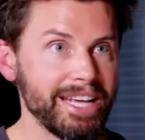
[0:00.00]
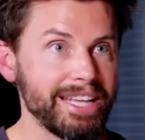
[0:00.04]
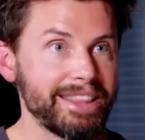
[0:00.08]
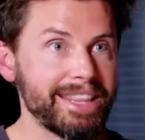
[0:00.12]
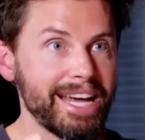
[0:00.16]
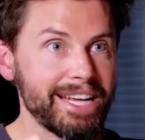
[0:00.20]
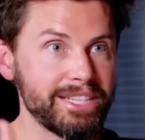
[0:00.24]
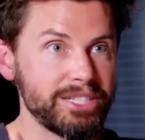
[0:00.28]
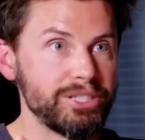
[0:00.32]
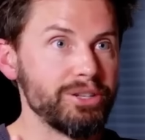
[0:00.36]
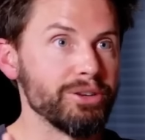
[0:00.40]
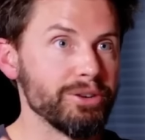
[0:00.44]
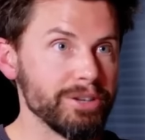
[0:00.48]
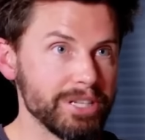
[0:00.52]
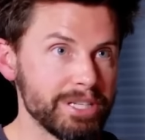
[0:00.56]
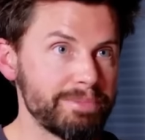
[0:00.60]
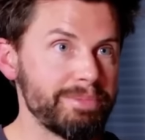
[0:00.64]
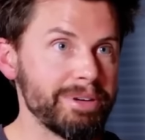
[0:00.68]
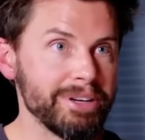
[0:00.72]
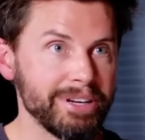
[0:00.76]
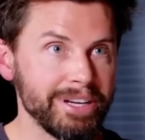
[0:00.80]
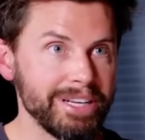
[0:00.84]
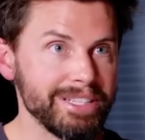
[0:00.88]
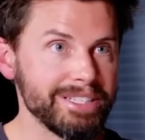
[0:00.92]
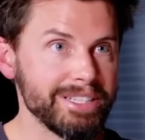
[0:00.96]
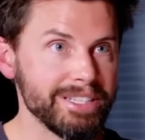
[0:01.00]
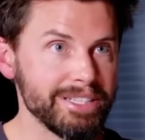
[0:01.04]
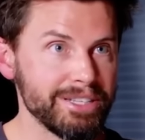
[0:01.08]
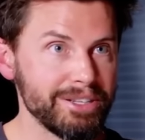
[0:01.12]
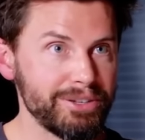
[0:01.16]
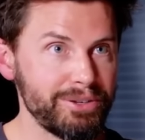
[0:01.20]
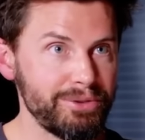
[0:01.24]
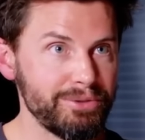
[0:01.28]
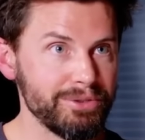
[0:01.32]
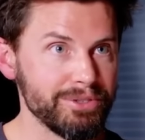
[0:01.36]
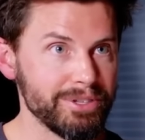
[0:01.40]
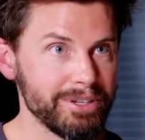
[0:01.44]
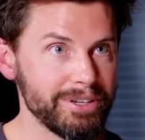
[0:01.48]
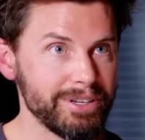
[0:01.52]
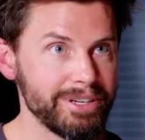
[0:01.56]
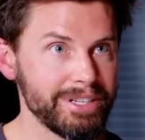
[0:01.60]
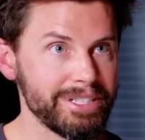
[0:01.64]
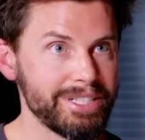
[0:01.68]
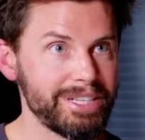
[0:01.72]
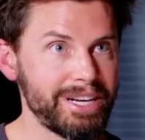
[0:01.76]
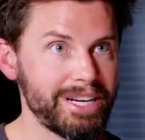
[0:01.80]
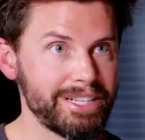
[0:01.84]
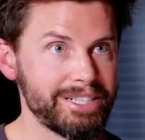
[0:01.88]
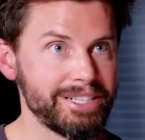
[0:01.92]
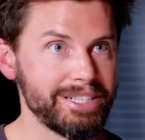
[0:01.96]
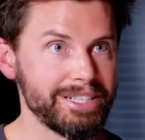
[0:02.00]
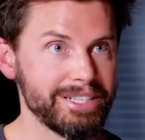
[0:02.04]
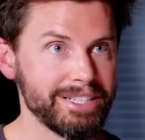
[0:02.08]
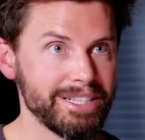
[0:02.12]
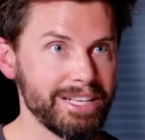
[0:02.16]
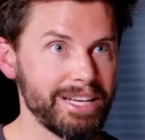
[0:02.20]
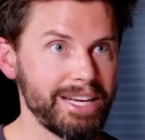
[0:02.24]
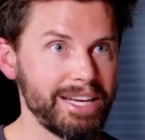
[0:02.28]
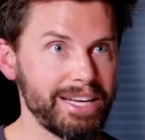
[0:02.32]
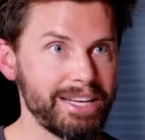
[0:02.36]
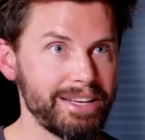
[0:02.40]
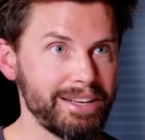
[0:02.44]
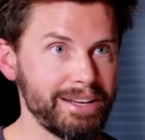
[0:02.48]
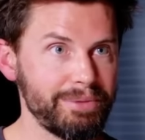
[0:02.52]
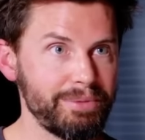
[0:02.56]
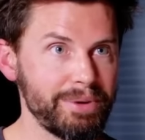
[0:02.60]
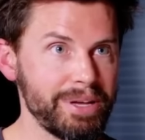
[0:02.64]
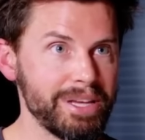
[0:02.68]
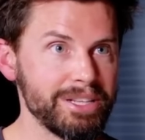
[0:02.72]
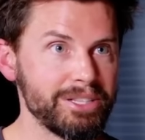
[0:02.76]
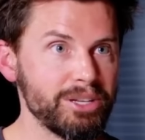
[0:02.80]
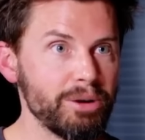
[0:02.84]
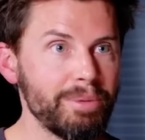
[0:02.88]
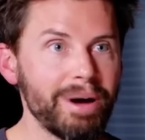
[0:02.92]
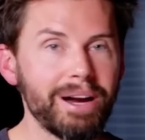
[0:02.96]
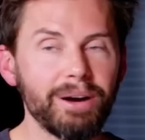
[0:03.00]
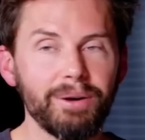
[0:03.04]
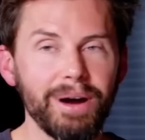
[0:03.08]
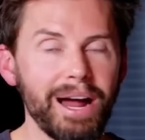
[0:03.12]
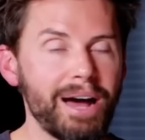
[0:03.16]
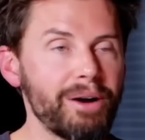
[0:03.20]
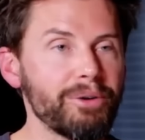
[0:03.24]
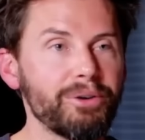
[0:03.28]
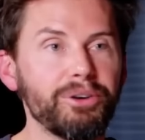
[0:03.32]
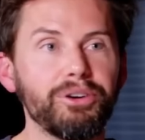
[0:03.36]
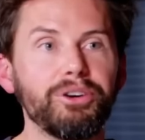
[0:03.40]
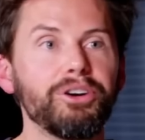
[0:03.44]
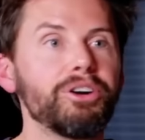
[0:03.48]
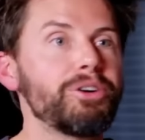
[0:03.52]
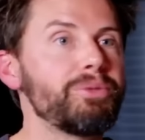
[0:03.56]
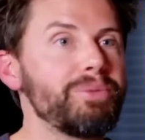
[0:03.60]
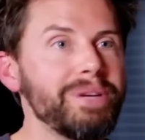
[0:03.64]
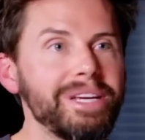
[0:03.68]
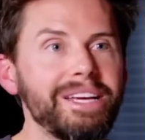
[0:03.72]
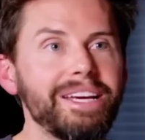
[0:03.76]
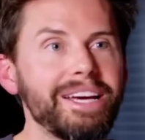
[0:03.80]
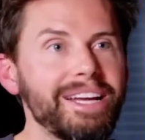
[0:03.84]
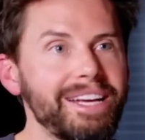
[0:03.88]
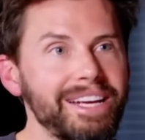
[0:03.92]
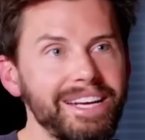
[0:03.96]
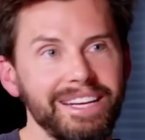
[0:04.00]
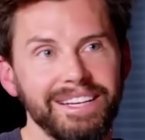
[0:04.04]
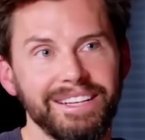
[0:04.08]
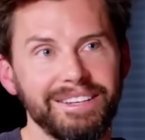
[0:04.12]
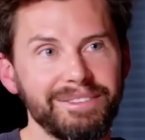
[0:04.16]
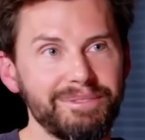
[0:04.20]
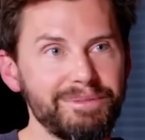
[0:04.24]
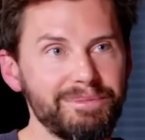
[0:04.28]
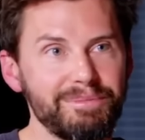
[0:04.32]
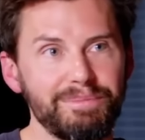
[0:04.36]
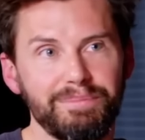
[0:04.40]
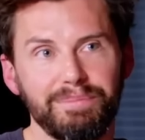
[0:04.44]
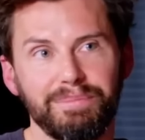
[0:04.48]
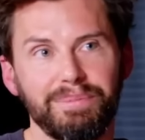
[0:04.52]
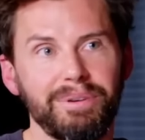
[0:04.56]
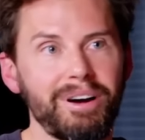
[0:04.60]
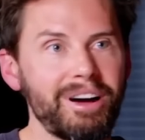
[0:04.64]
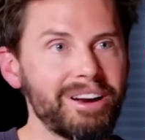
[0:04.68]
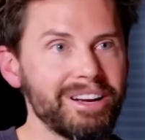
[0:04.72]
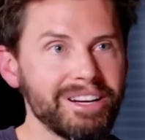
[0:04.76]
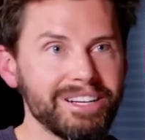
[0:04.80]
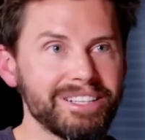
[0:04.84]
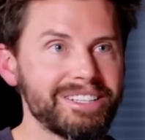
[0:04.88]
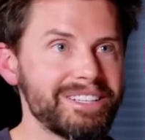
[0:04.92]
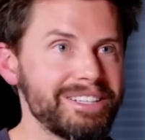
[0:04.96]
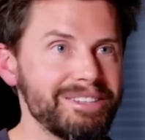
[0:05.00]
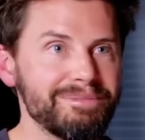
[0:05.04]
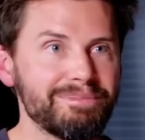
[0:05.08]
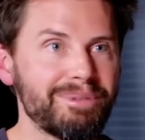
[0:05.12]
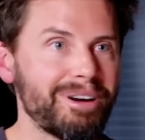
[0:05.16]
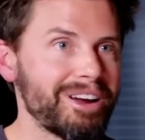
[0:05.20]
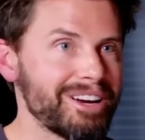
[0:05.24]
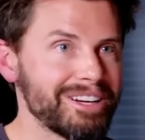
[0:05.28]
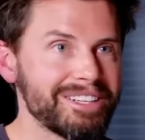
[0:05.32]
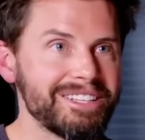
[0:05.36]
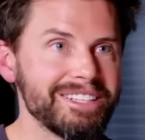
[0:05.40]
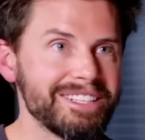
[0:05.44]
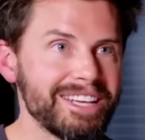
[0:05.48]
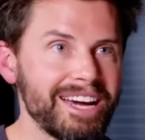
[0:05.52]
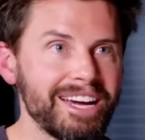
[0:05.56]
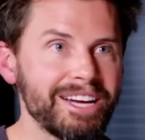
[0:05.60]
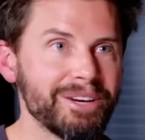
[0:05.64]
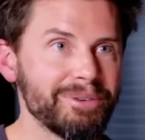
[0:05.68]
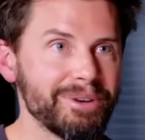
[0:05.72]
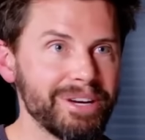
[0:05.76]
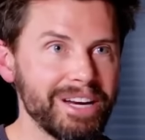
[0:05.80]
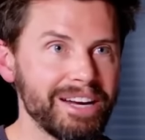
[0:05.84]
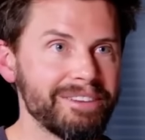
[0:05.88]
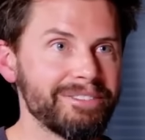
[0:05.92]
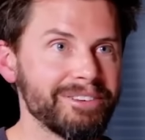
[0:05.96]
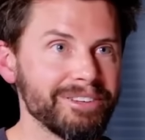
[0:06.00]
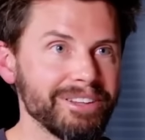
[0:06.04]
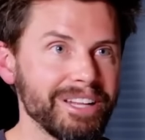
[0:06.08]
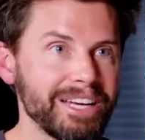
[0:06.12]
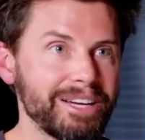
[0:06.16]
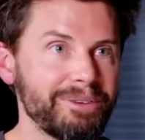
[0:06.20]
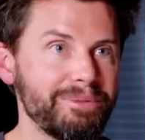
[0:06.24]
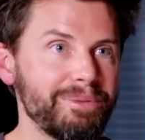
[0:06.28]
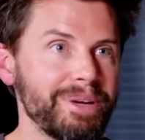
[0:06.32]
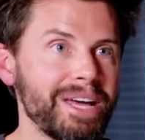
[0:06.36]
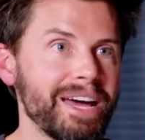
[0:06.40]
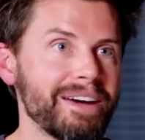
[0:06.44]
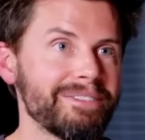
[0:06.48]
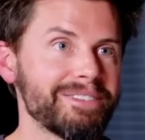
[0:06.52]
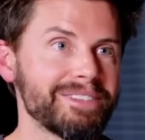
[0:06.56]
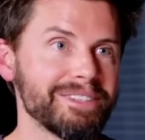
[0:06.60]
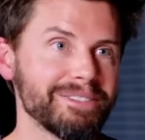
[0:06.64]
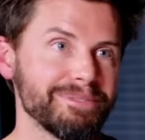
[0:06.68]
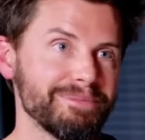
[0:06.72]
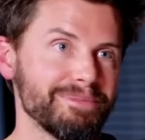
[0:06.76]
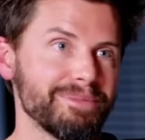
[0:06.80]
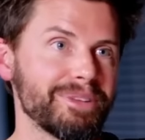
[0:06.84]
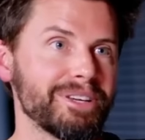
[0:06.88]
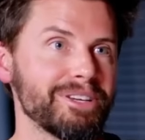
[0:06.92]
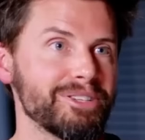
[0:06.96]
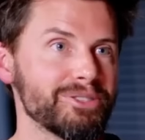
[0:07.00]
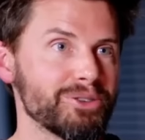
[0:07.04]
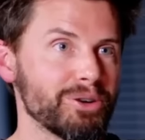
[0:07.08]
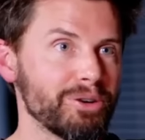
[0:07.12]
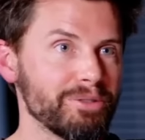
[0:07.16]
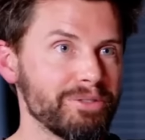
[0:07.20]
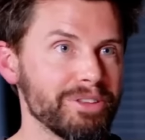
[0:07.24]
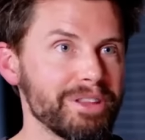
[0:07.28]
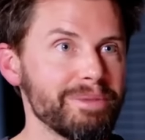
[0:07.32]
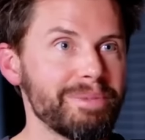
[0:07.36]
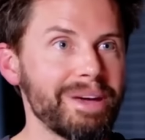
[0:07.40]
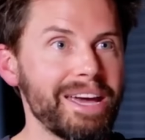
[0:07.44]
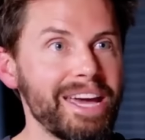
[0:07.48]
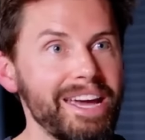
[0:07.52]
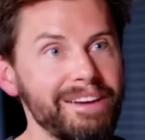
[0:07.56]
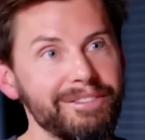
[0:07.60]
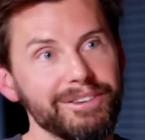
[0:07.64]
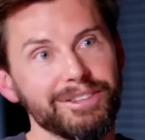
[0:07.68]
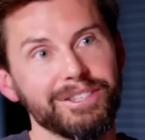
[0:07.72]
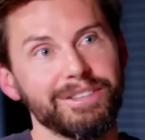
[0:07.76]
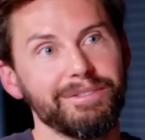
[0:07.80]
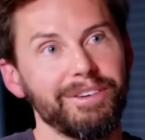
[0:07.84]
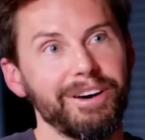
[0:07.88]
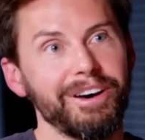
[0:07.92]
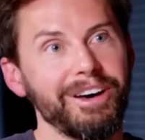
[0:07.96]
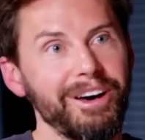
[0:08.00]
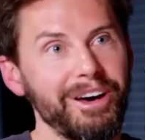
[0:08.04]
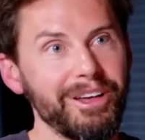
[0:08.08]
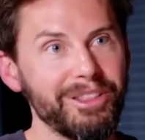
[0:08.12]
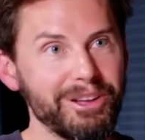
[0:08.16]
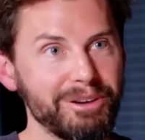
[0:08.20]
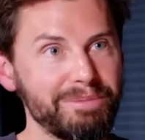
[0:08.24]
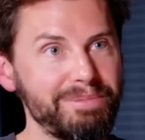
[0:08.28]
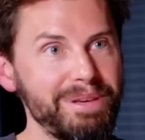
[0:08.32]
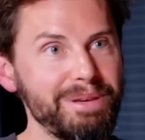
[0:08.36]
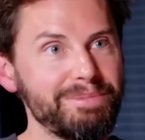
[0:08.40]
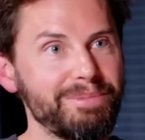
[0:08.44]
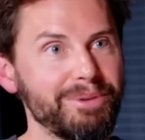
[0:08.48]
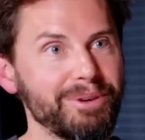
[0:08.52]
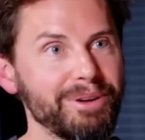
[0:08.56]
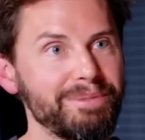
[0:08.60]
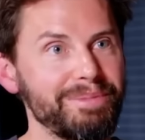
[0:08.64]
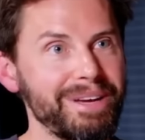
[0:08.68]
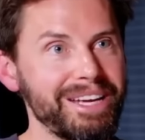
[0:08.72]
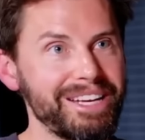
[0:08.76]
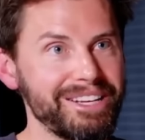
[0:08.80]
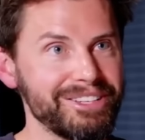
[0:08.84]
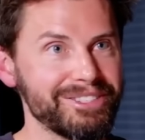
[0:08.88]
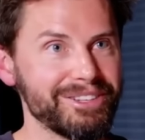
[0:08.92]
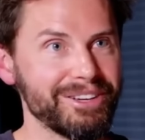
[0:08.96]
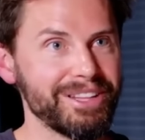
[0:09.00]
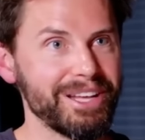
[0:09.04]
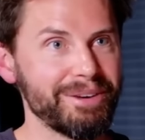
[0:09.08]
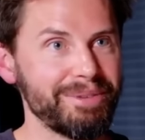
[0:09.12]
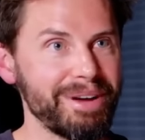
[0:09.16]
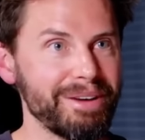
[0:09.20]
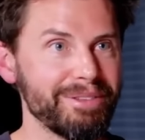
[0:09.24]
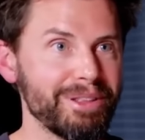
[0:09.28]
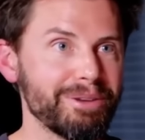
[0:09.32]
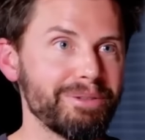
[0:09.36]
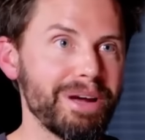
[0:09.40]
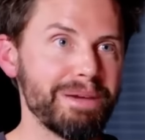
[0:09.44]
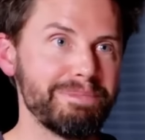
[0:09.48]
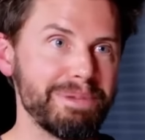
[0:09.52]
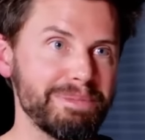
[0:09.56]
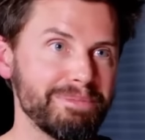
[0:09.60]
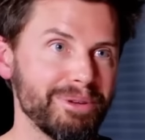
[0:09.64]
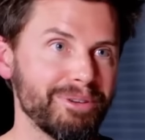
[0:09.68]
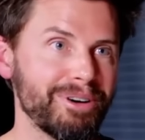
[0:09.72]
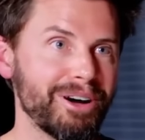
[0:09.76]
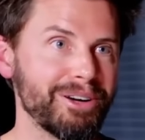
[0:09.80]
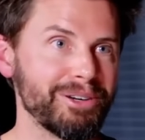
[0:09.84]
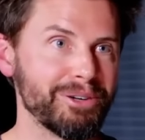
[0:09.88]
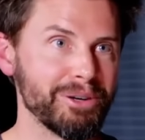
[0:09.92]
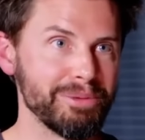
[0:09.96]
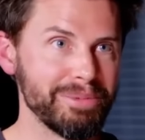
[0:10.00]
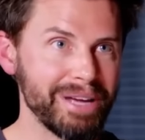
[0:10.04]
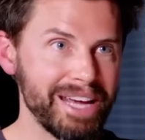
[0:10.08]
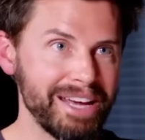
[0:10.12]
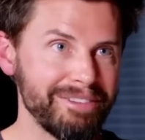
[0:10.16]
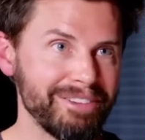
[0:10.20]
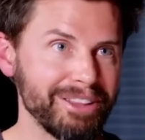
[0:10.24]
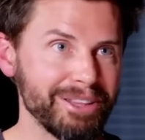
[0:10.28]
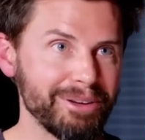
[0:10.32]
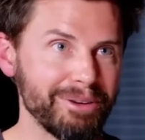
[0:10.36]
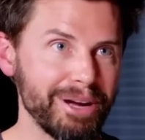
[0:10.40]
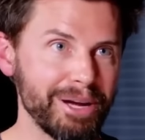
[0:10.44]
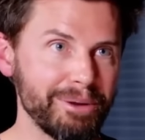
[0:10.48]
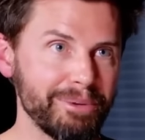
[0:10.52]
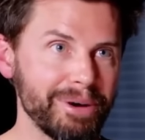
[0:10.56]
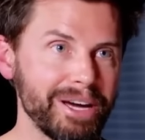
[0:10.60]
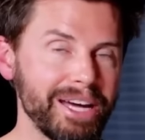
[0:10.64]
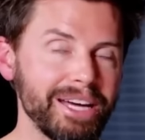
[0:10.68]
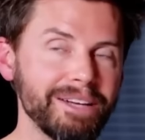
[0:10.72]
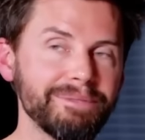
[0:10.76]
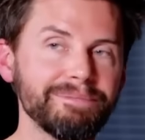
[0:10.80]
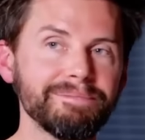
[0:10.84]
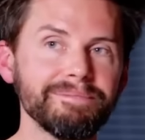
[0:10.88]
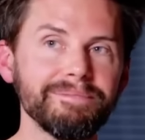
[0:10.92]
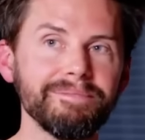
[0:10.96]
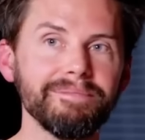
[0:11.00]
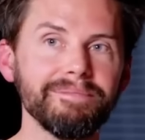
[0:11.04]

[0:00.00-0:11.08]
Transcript: Like, that's your experience as a user. It's not just like, no matter how good we get at product and product design or whatever, like, we have to control for the behaviors of other people and making sure that we have the right people on who are behaving the right way.